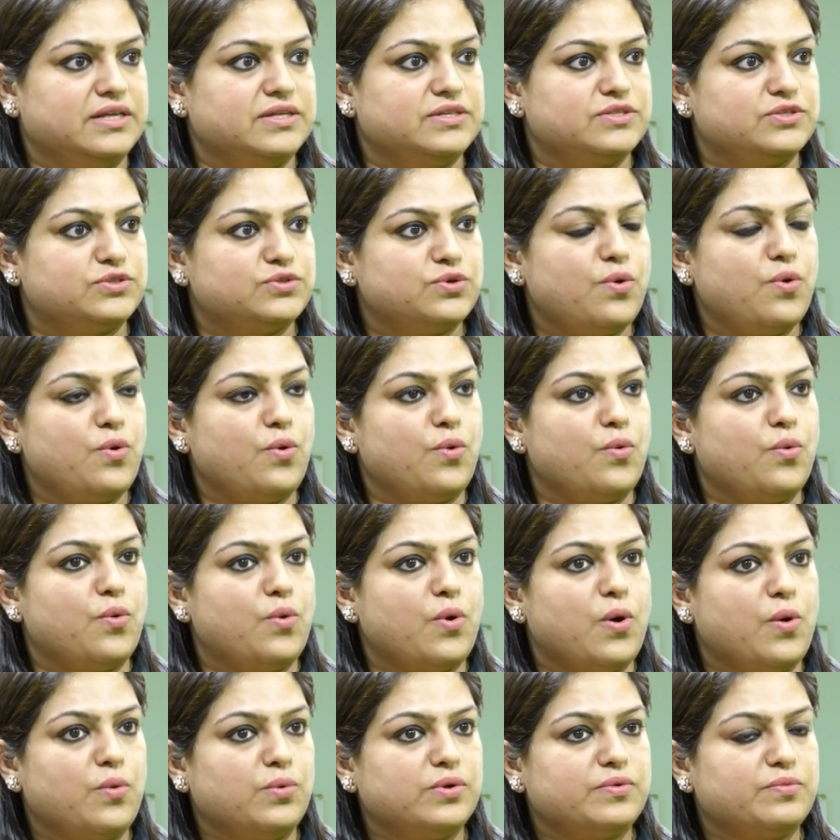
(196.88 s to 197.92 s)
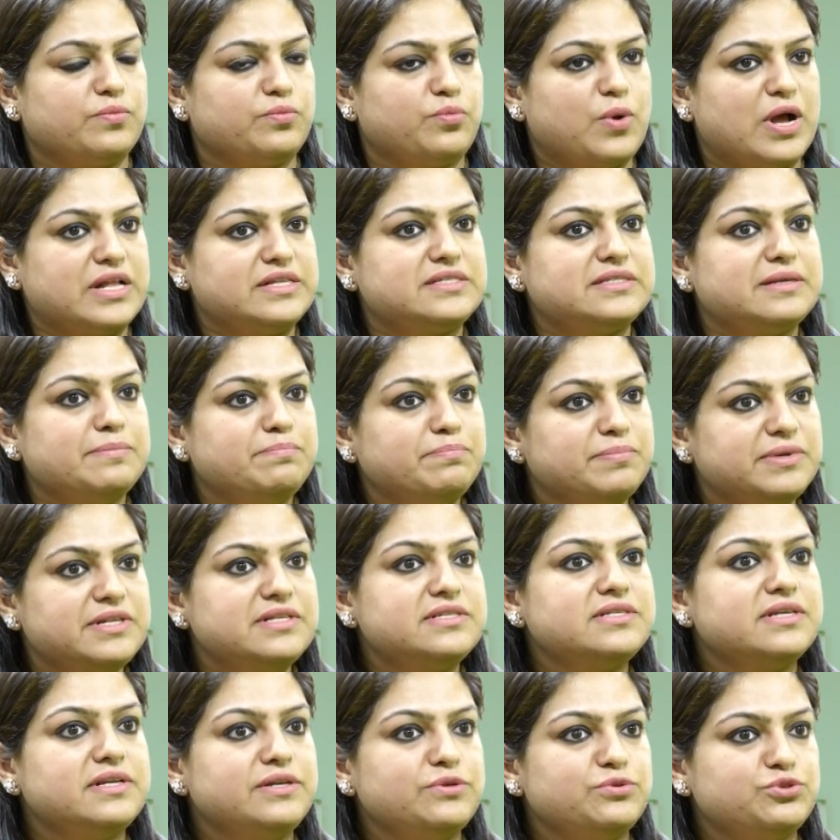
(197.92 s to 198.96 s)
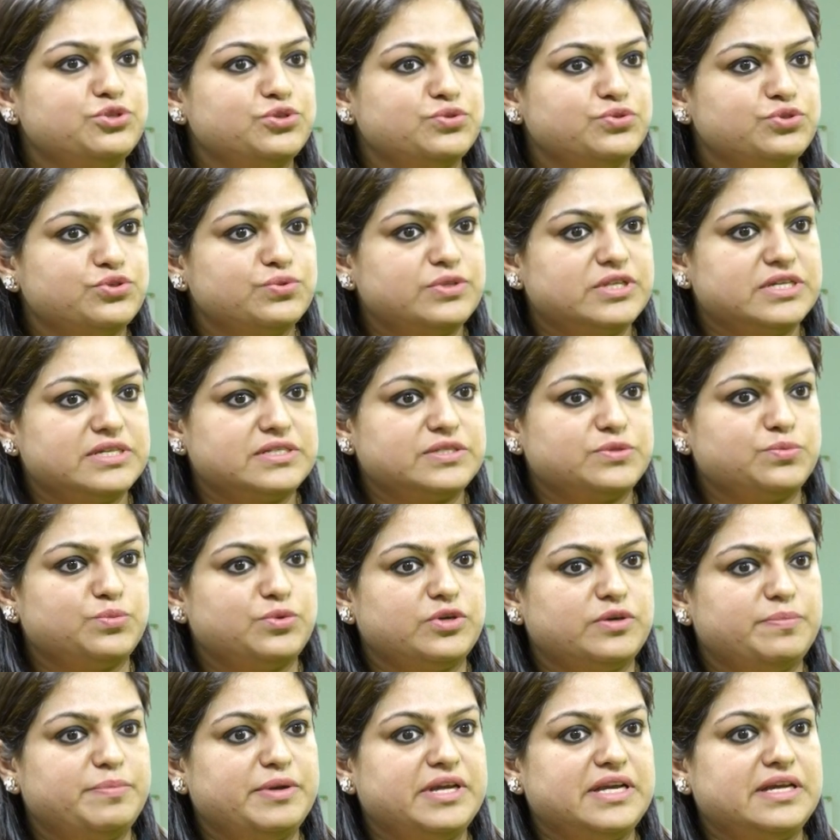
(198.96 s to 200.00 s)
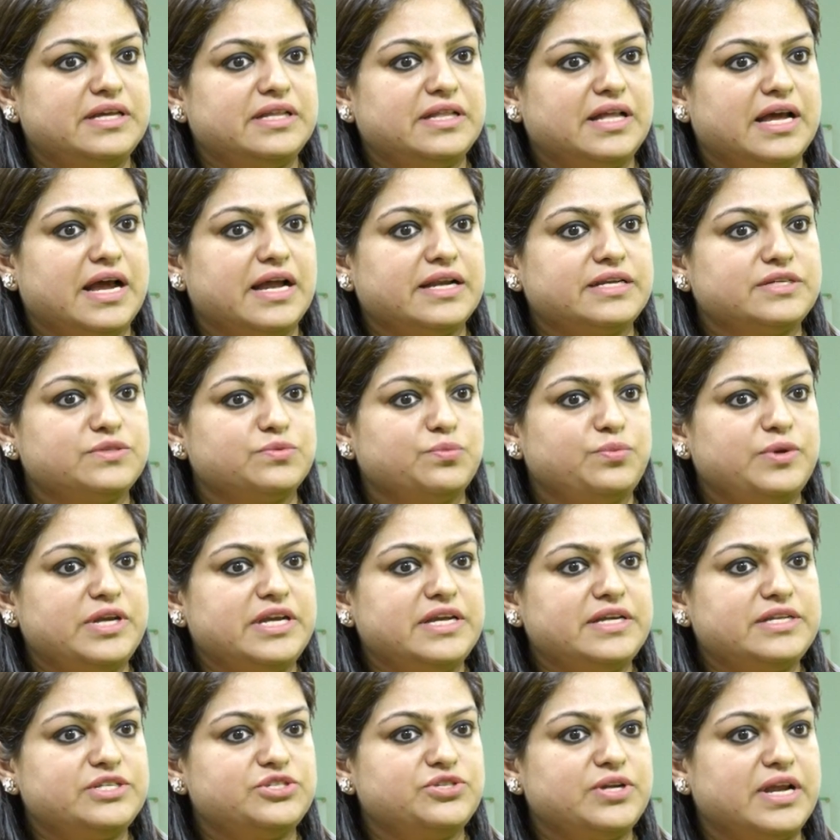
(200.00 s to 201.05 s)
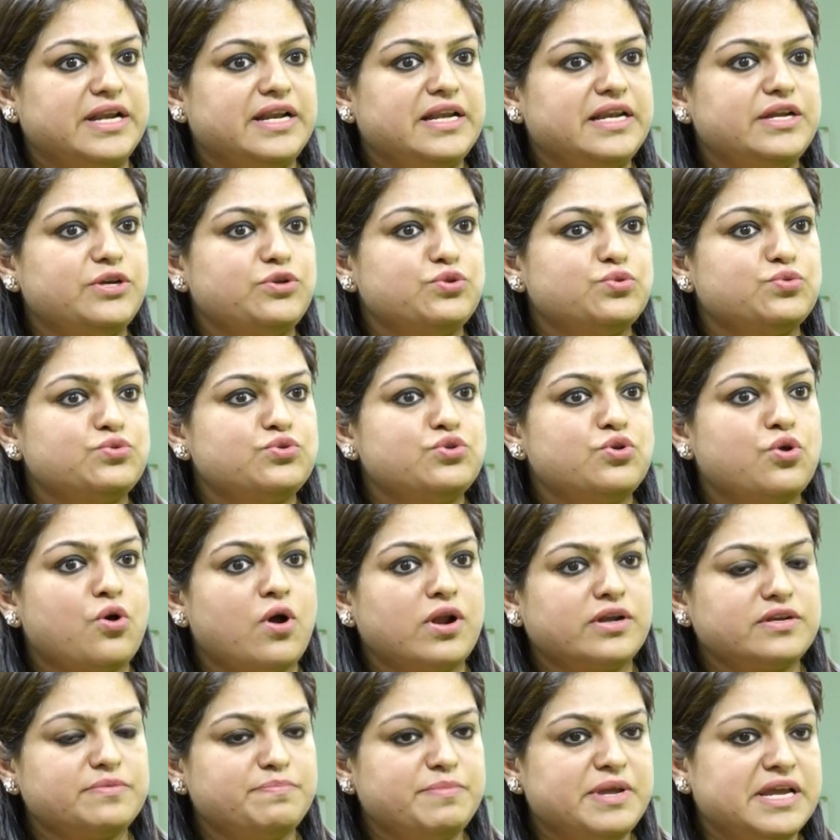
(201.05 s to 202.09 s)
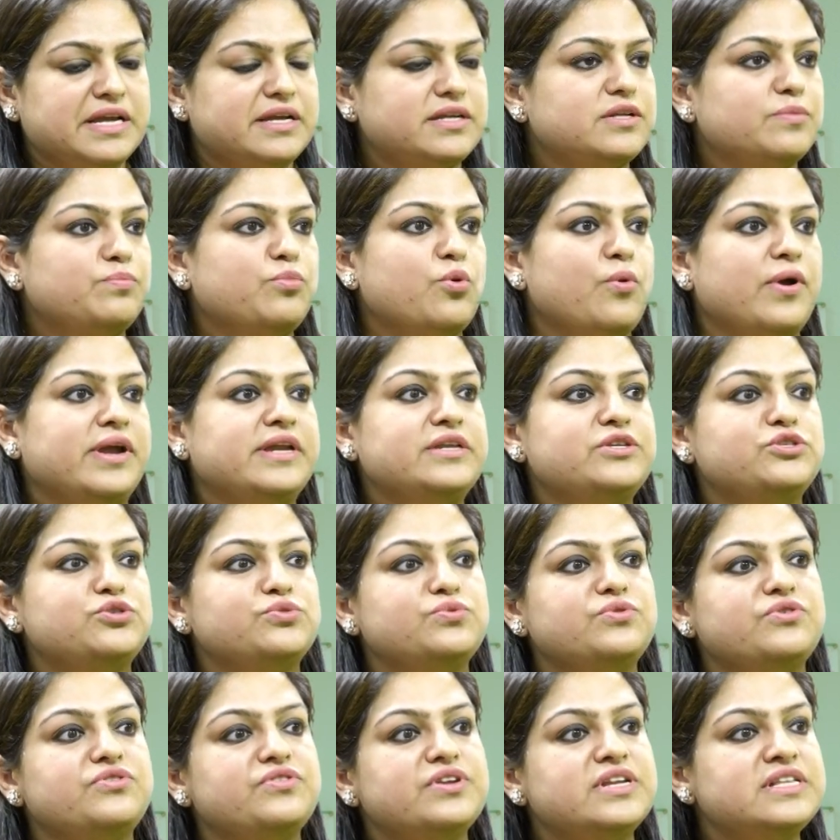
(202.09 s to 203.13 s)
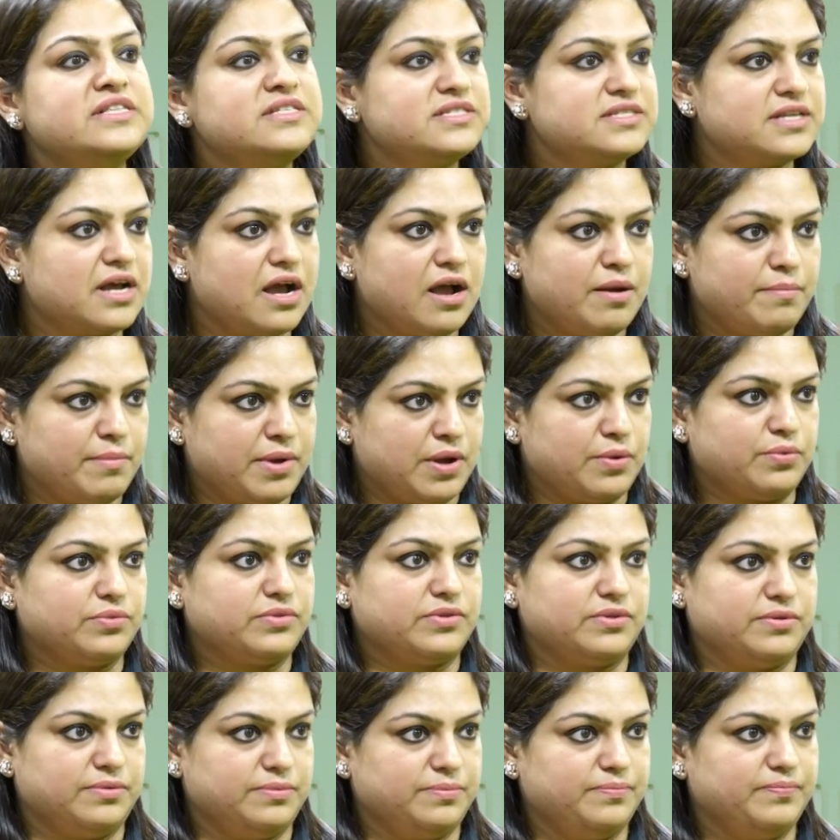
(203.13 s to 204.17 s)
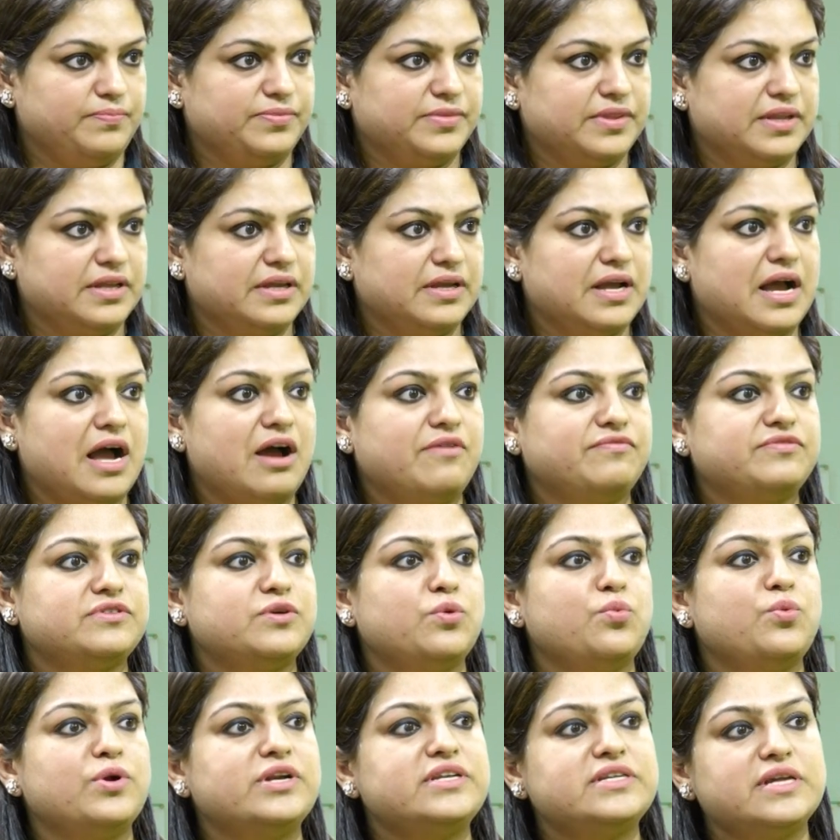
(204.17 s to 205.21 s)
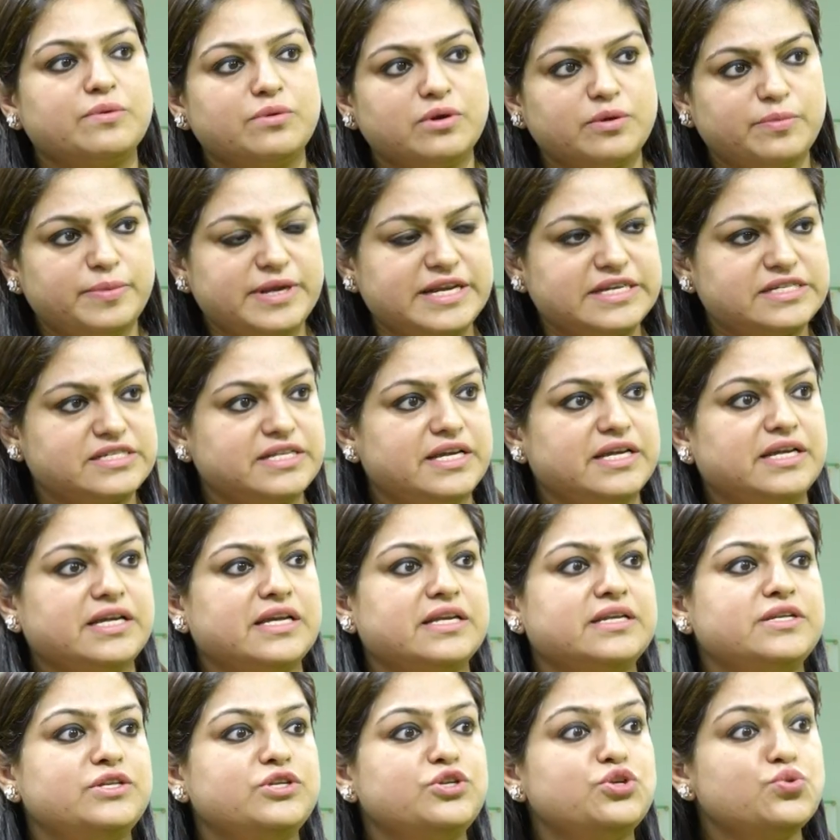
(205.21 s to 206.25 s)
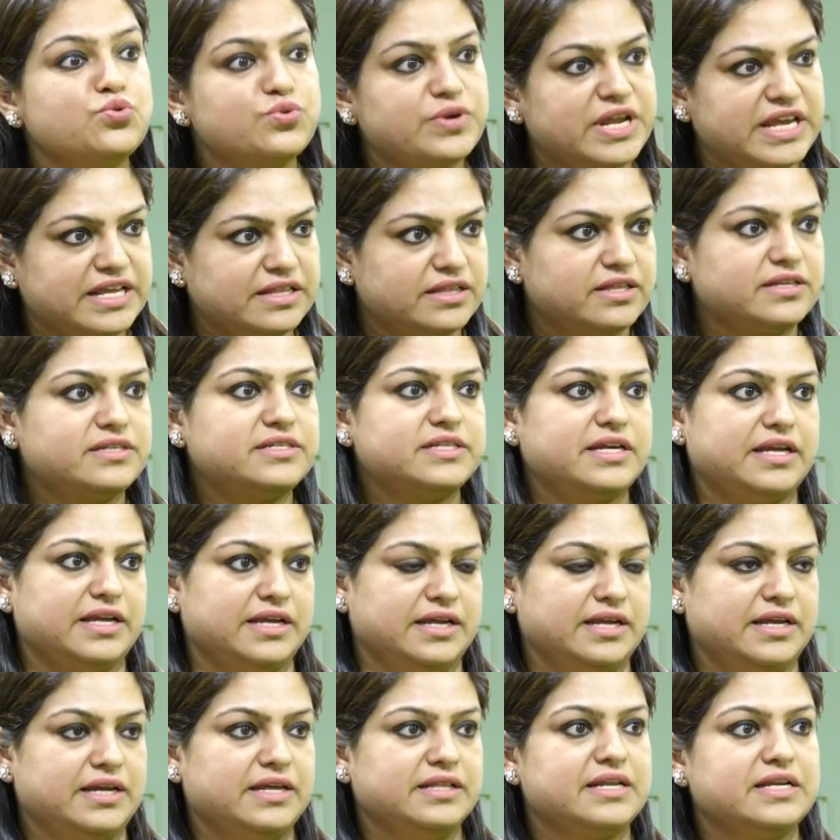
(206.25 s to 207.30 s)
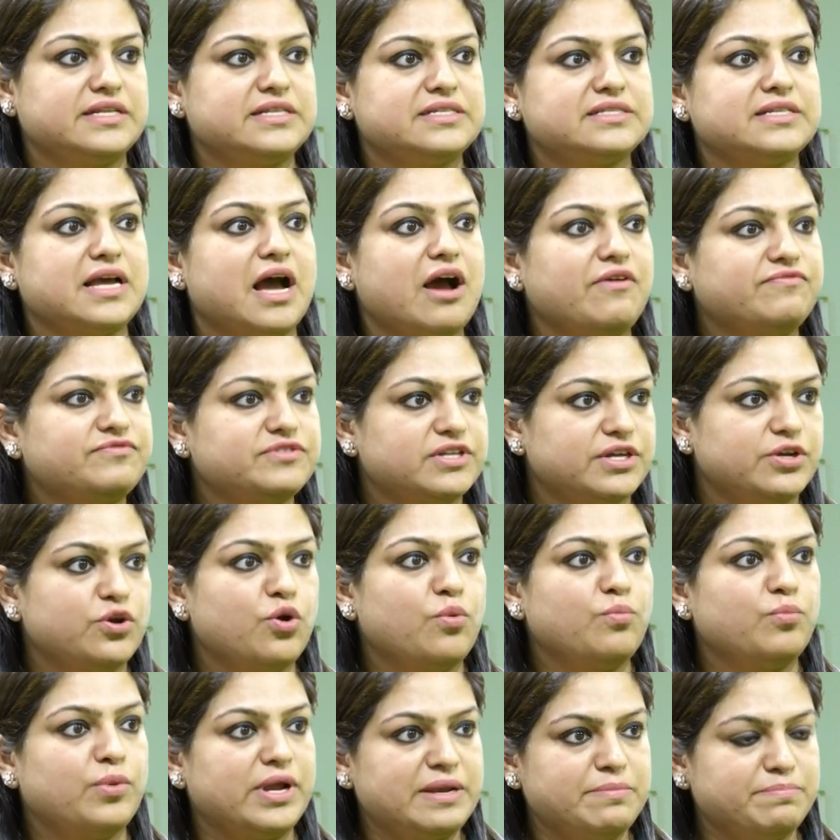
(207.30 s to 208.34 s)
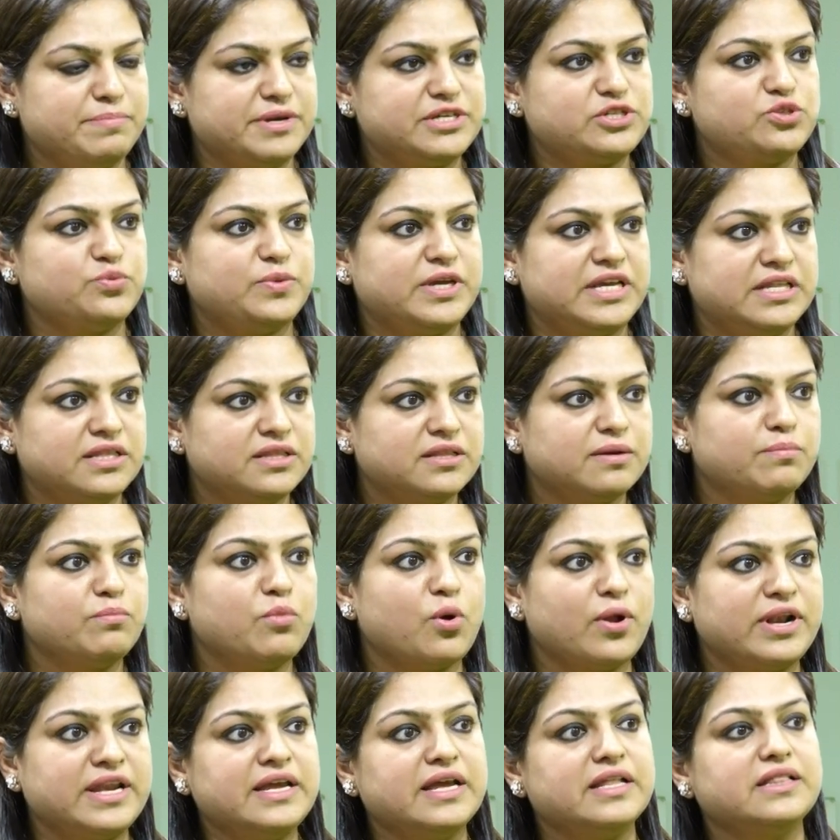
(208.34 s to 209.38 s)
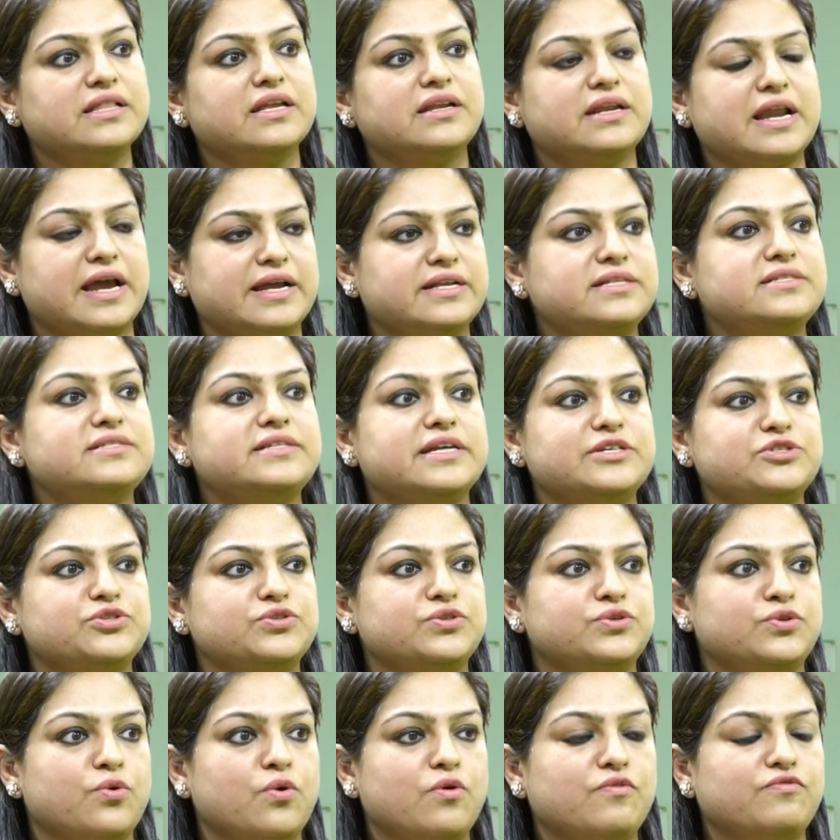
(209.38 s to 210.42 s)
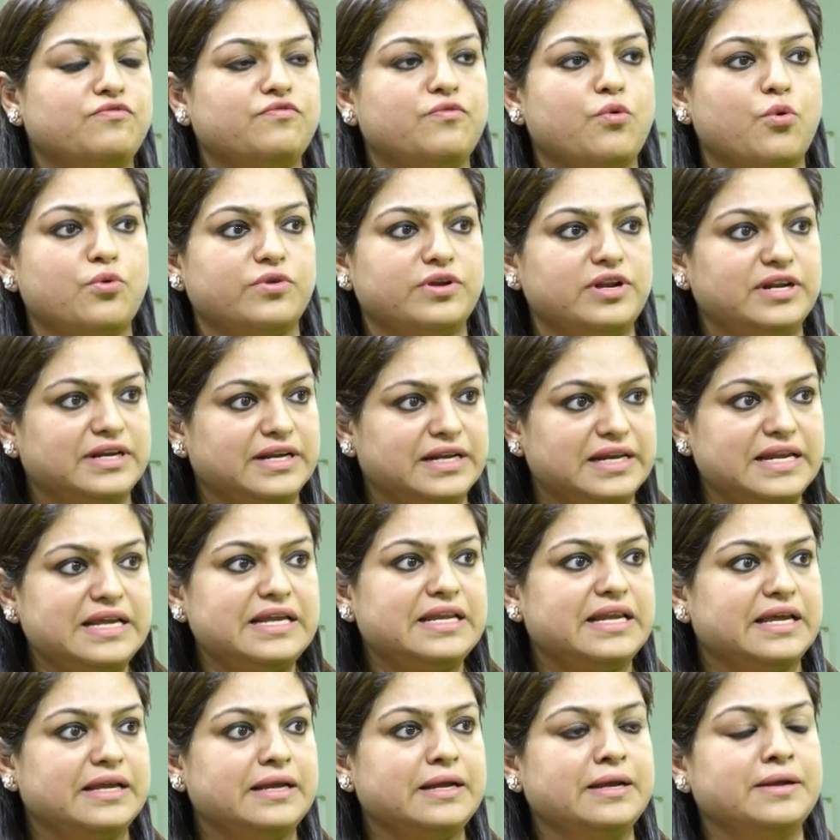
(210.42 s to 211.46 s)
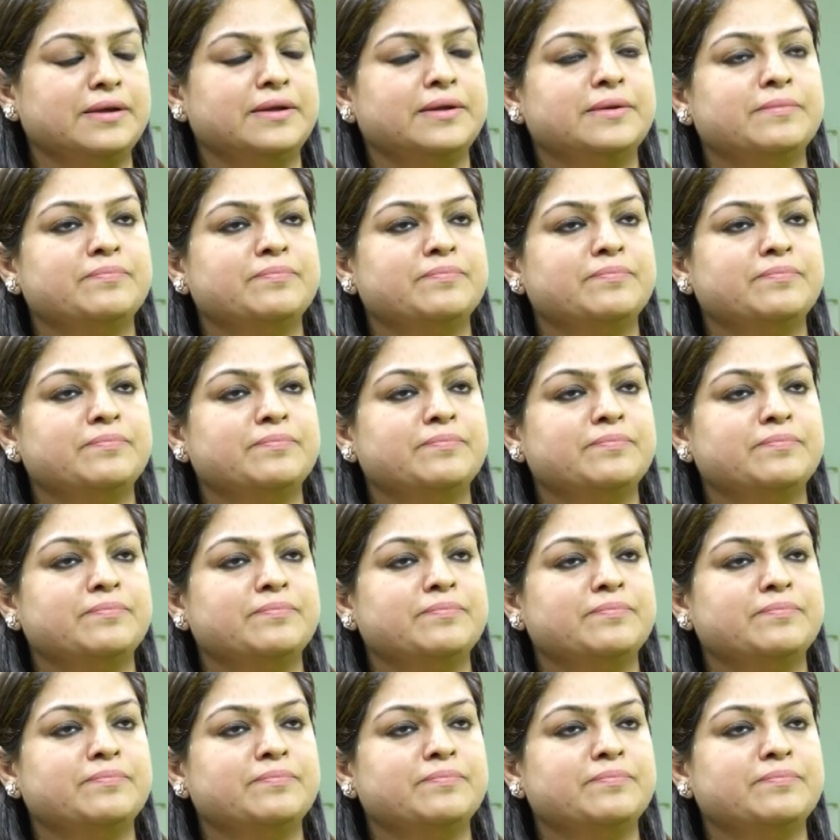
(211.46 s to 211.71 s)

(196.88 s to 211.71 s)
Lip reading: So one simple solution to this would be that we generally do not make it a point to rinse our mouth after whatever we take in during the day, that is after your in between the morning and the night session of oral cleaning.